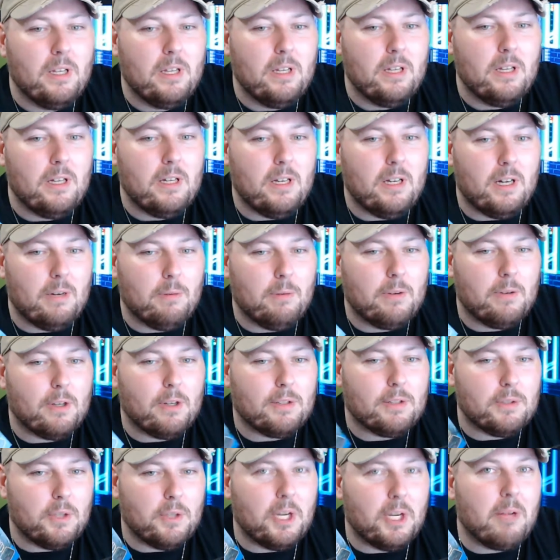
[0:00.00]
we've
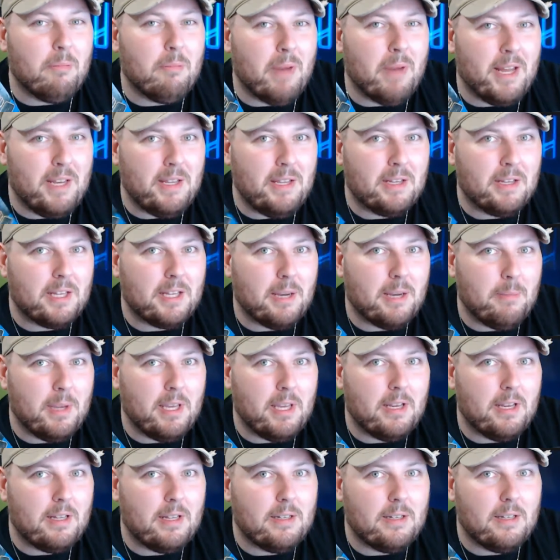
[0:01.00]
got Sonic Mania
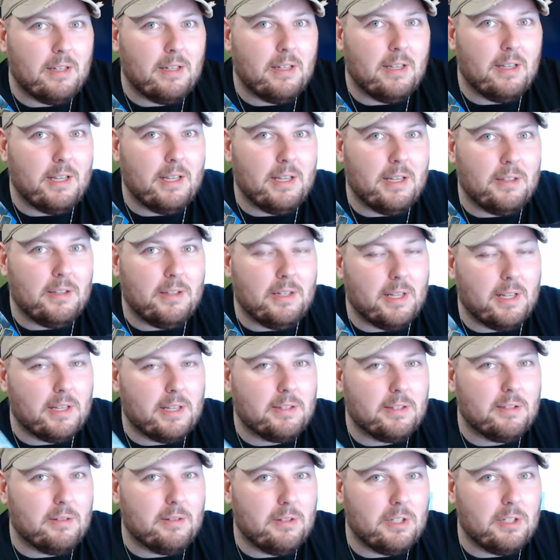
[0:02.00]
coming out, and the
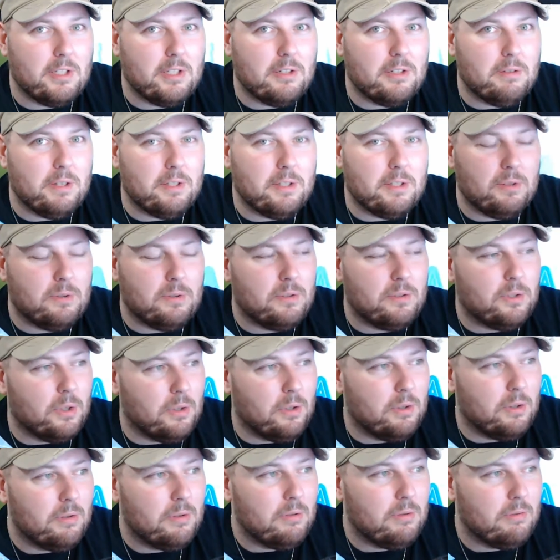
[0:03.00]
next Sonic Generations
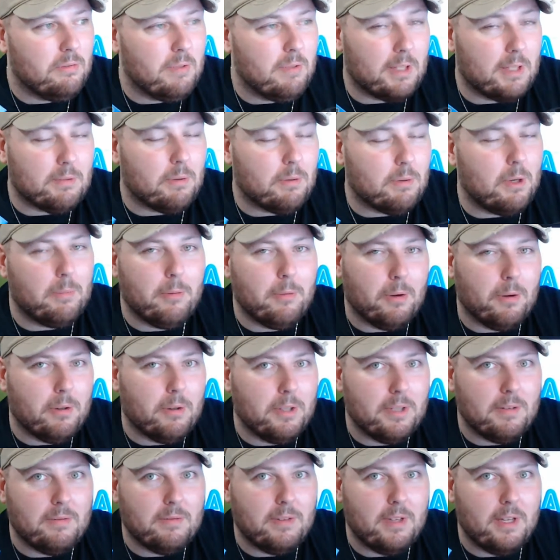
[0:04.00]
2. That's what I'm
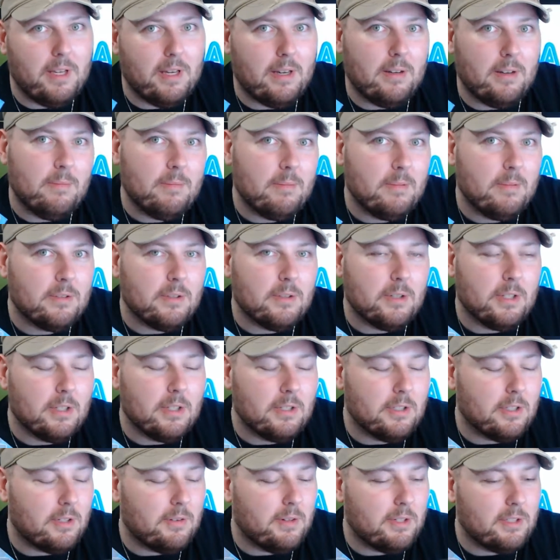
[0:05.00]
calling it for now.
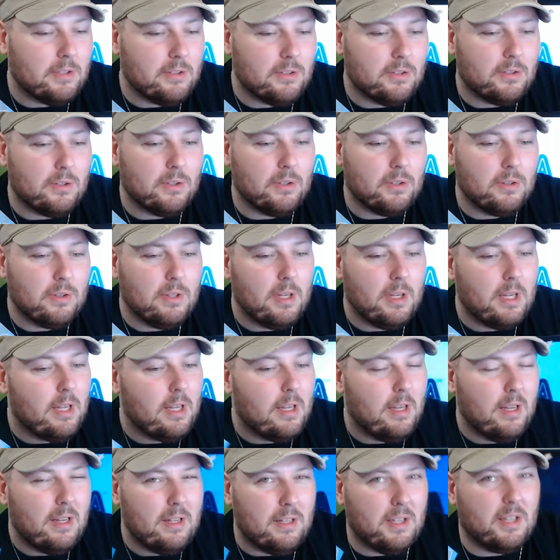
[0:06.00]
Sonic Generations 2
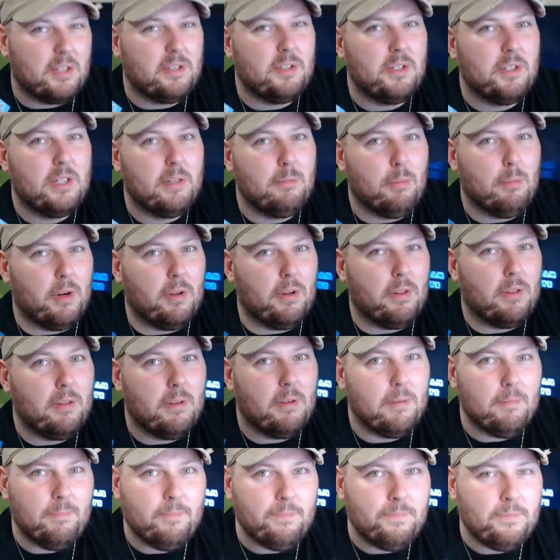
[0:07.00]
next year, both of
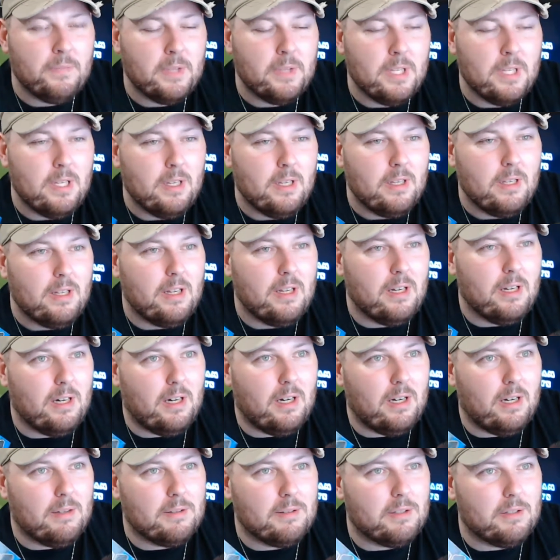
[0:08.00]
them.
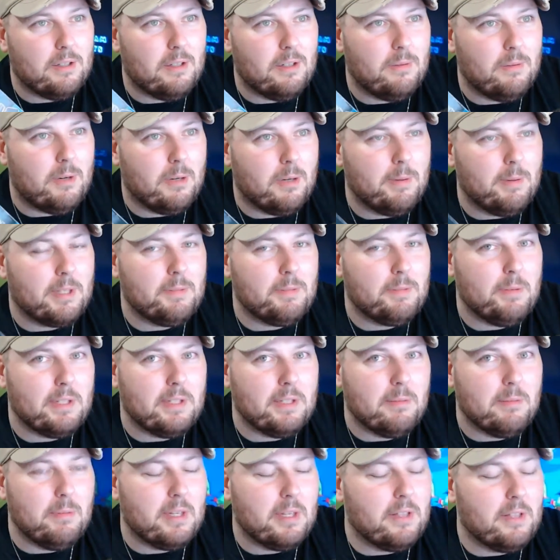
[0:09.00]
So I'm
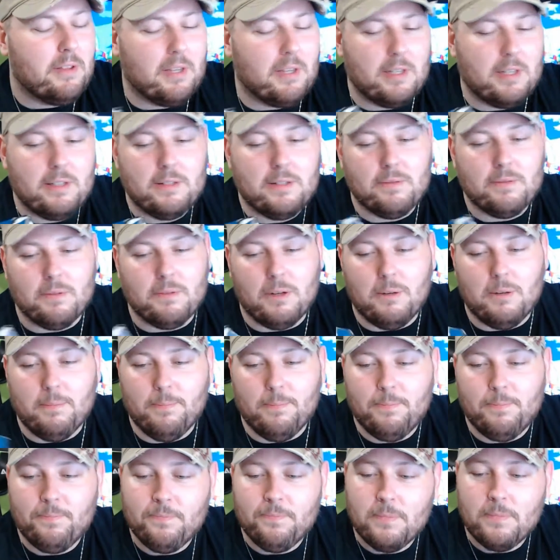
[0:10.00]
expecting big things
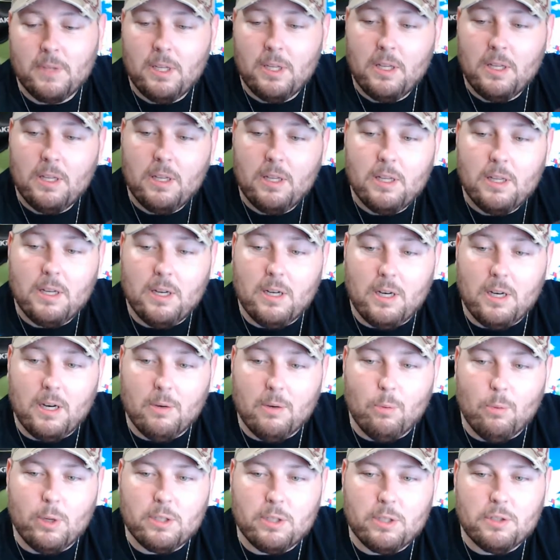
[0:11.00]
from
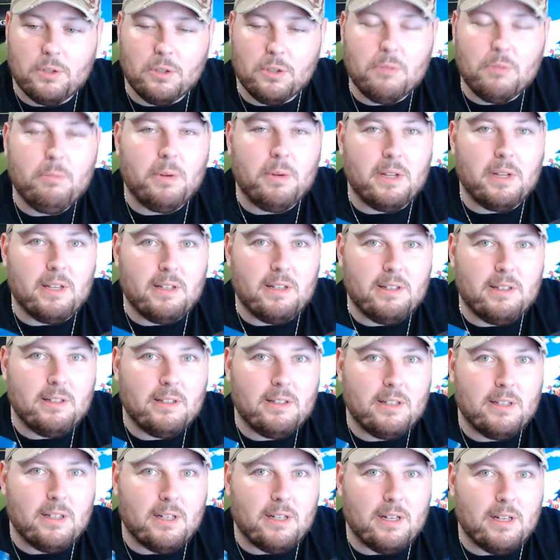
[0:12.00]
what should be
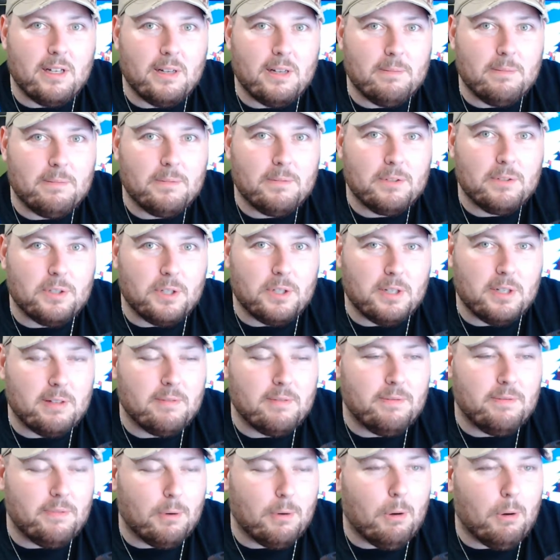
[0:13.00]
Sonic
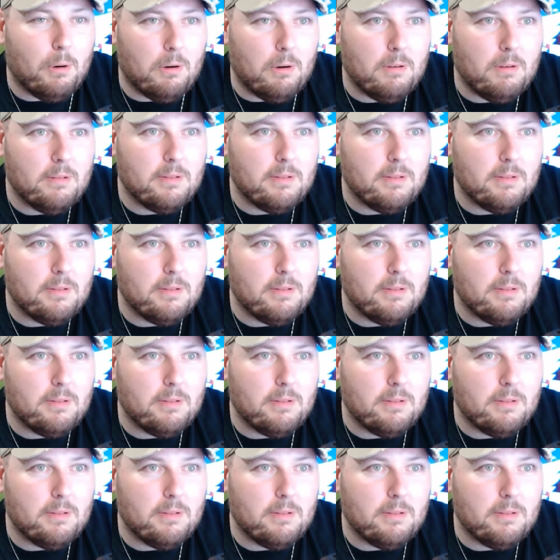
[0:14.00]
4,